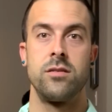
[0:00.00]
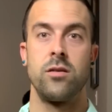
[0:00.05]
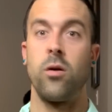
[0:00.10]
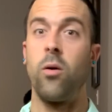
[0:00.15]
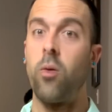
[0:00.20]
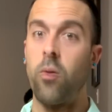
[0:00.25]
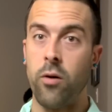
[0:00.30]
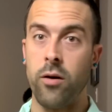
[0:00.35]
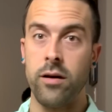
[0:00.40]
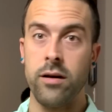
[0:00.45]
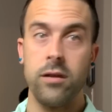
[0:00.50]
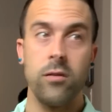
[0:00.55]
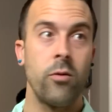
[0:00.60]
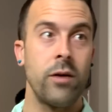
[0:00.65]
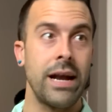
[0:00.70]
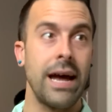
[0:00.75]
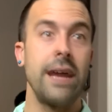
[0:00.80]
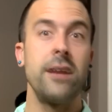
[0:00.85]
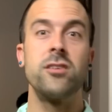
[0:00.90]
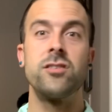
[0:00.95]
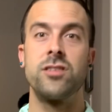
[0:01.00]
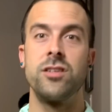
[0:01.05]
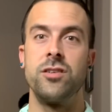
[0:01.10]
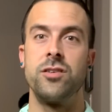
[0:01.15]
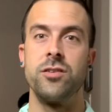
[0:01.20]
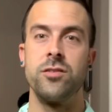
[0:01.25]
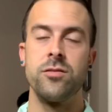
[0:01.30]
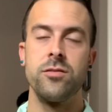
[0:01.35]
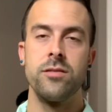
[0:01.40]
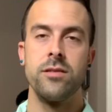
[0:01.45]
Or what I used to
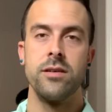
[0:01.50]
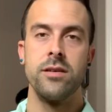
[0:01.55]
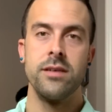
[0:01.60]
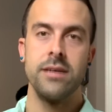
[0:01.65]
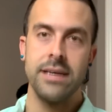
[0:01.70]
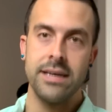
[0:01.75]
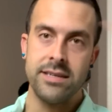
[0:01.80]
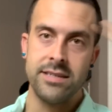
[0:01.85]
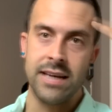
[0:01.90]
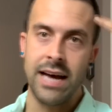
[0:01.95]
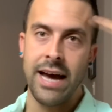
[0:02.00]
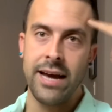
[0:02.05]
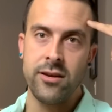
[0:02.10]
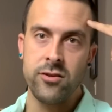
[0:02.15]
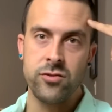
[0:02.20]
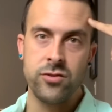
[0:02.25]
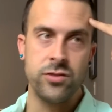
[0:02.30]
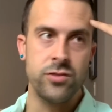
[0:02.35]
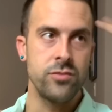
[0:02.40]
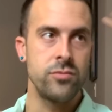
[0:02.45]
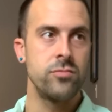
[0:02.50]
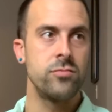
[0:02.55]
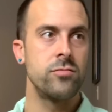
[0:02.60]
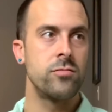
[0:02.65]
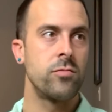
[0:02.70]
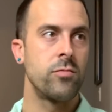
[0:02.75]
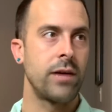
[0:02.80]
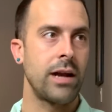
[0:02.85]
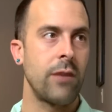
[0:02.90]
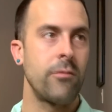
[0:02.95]
do is I used to,
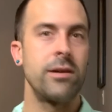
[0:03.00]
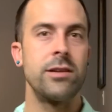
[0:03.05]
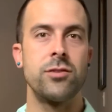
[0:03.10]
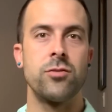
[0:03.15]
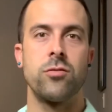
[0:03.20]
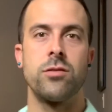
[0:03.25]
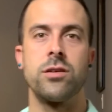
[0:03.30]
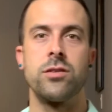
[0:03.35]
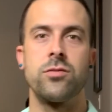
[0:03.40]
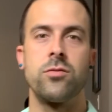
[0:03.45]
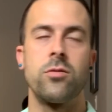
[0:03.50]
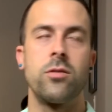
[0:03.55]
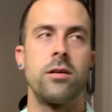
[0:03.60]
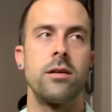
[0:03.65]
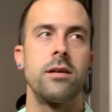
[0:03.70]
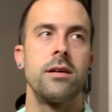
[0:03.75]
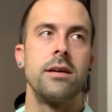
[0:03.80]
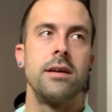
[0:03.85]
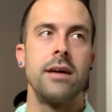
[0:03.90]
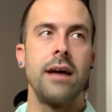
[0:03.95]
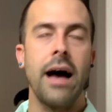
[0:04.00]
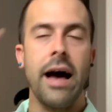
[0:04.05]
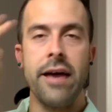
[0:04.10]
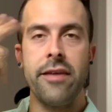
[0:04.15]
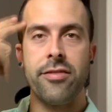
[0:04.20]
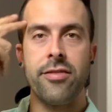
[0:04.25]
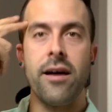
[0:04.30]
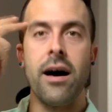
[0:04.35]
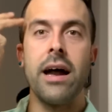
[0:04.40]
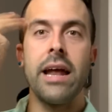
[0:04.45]
when I went door to door, I
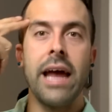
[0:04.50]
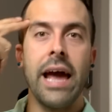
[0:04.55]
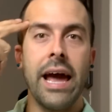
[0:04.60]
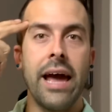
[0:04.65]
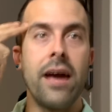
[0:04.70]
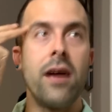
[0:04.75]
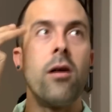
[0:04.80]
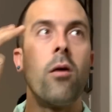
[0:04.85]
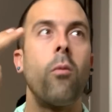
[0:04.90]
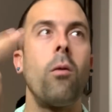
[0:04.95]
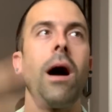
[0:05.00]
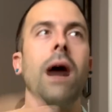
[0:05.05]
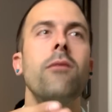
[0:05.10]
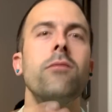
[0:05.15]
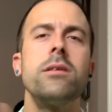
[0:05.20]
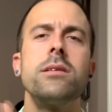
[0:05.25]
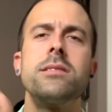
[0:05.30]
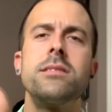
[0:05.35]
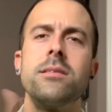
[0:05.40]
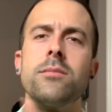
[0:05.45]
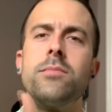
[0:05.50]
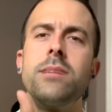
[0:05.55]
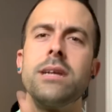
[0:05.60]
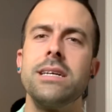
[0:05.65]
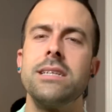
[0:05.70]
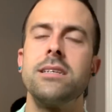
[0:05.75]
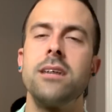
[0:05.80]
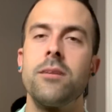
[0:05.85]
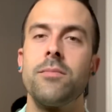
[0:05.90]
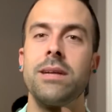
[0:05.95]
thought, hey, why would somebody
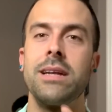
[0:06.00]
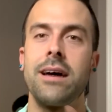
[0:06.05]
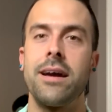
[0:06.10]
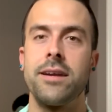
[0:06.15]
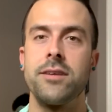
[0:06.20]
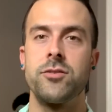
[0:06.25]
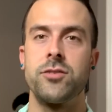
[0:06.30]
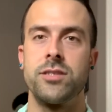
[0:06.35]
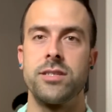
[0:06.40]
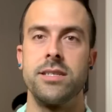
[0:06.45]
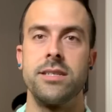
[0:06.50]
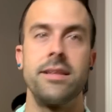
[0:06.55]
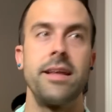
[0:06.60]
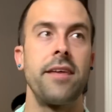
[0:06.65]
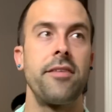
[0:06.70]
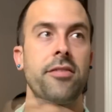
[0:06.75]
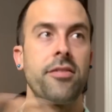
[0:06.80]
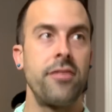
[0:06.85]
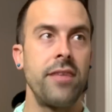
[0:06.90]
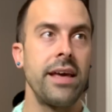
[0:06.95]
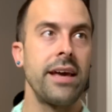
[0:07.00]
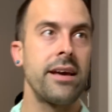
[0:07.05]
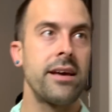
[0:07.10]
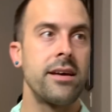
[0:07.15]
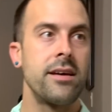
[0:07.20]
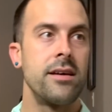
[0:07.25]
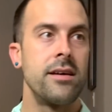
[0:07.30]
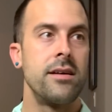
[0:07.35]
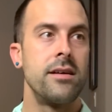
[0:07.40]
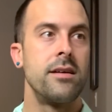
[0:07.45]
tell me not interested? They think
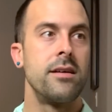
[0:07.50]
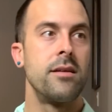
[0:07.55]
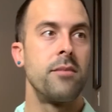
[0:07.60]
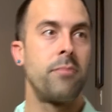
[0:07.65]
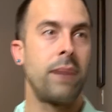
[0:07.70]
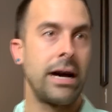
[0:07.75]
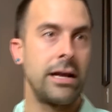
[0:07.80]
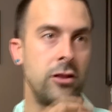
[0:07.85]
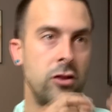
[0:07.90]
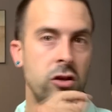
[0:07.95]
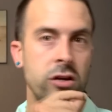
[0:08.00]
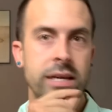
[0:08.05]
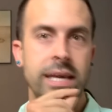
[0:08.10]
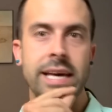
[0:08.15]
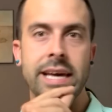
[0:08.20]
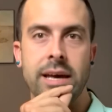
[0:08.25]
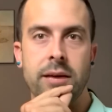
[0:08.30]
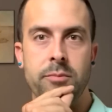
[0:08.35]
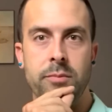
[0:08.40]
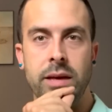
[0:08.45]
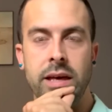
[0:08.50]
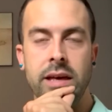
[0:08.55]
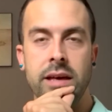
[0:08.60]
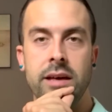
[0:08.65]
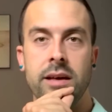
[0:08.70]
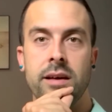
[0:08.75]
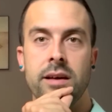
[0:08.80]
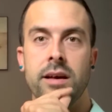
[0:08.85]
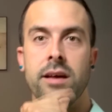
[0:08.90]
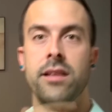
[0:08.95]
by looking at
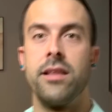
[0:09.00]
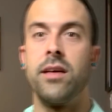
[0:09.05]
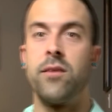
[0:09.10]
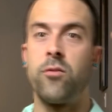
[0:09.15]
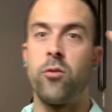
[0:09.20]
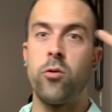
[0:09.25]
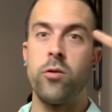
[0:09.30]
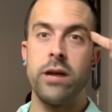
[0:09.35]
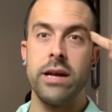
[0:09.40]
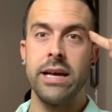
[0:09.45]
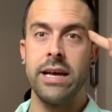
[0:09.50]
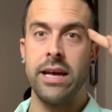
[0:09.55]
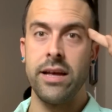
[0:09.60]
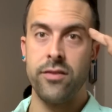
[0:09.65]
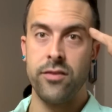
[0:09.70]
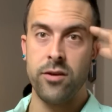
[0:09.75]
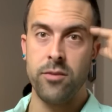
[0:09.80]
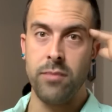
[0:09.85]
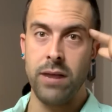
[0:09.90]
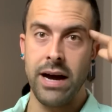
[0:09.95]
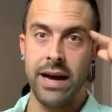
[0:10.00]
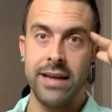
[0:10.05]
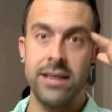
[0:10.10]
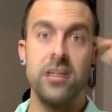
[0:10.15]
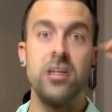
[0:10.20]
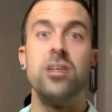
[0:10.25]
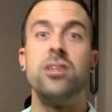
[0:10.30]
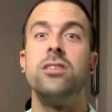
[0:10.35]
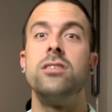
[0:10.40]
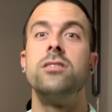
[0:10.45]
me, they've already in their
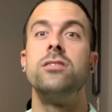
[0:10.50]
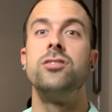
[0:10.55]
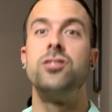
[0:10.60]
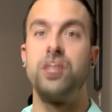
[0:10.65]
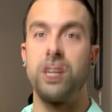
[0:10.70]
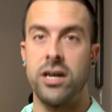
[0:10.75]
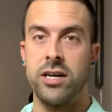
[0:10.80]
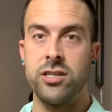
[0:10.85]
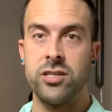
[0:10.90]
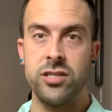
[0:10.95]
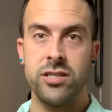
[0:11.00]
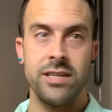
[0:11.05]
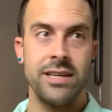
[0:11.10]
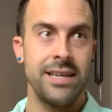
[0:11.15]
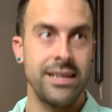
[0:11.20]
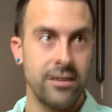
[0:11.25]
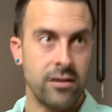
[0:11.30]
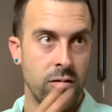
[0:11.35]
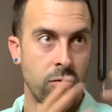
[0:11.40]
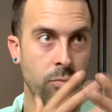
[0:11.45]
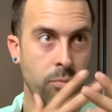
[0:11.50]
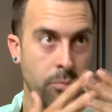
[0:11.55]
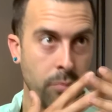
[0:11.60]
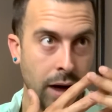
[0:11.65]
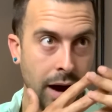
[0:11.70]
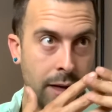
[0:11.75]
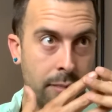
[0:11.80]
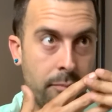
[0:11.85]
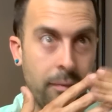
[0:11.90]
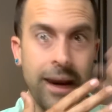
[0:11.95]
mind judged
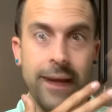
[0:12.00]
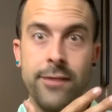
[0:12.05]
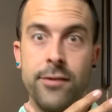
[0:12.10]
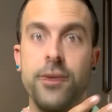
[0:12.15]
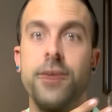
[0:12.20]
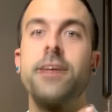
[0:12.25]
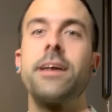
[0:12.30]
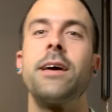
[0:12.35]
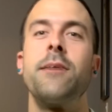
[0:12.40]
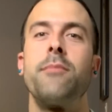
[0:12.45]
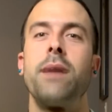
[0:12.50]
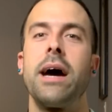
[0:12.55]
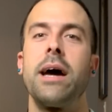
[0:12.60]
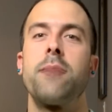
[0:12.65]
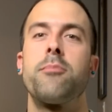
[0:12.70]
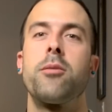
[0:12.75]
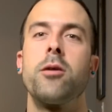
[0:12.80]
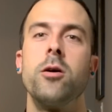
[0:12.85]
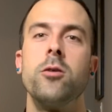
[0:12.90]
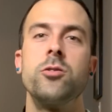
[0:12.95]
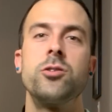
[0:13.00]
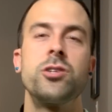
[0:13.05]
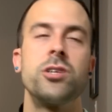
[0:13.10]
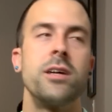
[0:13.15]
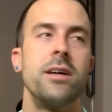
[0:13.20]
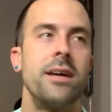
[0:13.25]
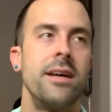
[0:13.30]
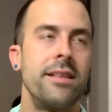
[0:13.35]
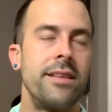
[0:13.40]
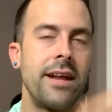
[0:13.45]
by my look and my approach
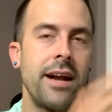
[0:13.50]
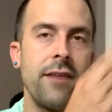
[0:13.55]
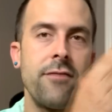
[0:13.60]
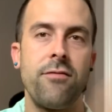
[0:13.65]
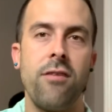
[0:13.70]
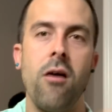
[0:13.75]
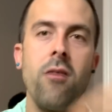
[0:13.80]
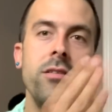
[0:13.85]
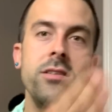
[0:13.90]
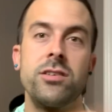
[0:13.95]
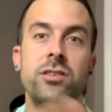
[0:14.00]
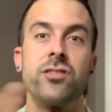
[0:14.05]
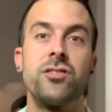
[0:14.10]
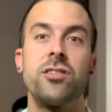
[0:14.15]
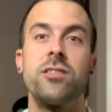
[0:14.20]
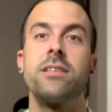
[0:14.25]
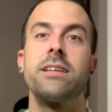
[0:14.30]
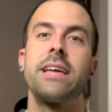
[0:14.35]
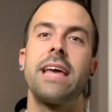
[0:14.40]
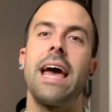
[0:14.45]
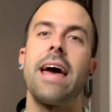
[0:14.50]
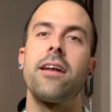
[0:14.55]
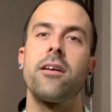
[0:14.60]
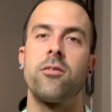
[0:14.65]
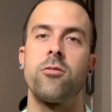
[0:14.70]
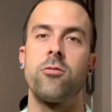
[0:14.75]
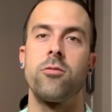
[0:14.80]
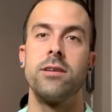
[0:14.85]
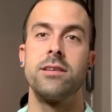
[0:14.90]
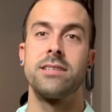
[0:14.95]
that I fall into certain
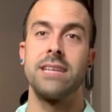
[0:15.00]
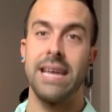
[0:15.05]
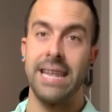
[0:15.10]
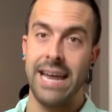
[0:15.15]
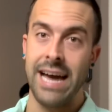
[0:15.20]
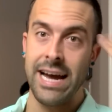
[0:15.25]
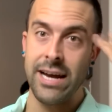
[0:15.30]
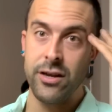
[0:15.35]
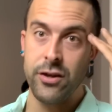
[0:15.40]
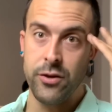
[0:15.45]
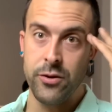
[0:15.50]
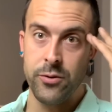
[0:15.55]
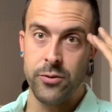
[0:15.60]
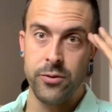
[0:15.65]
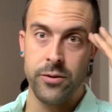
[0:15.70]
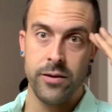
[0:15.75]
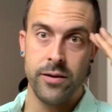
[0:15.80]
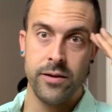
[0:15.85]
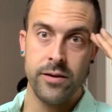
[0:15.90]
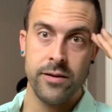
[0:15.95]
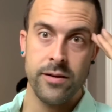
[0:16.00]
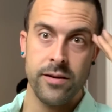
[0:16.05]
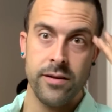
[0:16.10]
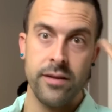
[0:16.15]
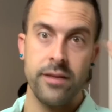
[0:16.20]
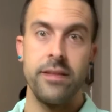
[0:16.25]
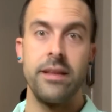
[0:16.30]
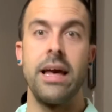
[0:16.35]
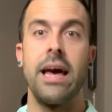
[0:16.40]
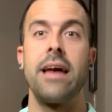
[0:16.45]
categories. And I knew
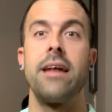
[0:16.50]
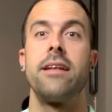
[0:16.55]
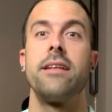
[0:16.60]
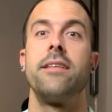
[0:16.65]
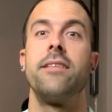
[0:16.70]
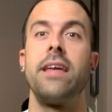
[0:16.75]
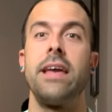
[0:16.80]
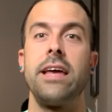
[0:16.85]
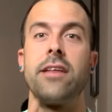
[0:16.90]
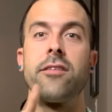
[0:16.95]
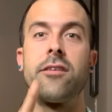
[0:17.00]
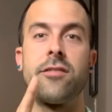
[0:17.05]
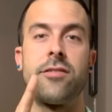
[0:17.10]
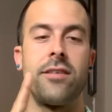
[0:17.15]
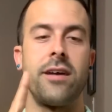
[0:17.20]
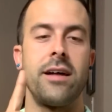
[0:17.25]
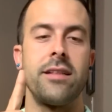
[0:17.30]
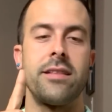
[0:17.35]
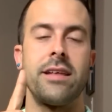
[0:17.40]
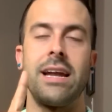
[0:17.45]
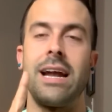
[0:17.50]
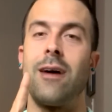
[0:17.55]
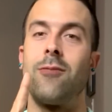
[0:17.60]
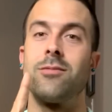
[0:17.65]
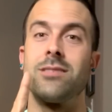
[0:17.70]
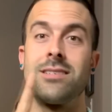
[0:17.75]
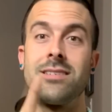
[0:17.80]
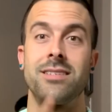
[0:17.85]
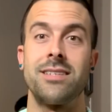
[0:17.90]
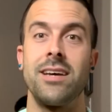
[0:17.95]
that they either thought that I
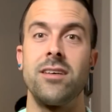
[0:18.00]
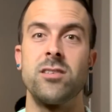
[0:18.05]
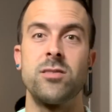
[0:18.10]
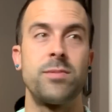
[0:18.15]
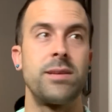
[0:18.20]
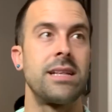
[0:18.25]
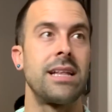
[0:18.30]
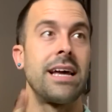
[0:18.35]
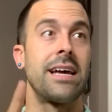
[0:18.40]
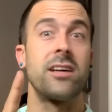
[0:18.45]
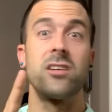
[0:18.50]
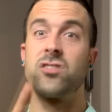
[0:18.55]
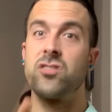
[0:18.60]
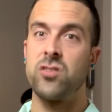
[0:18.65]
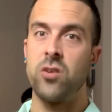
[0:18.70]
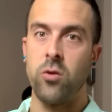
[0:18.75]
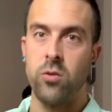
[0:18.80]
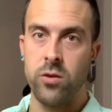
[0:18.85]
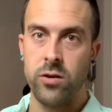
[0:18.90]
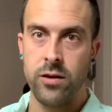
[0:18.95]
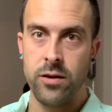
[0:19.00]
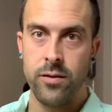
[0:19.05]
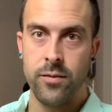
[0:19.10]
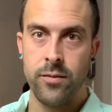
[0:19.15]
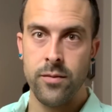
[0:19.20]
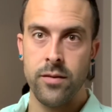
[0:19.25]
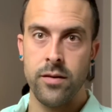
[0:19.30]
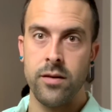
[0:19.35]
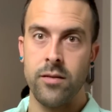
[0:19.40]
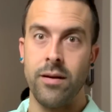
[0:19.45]
was a salesman like solar,
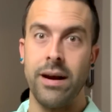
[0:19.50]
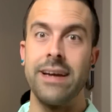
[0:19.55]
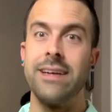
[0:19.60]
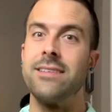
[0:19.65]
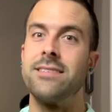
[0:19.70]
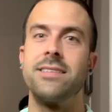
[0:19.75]
right?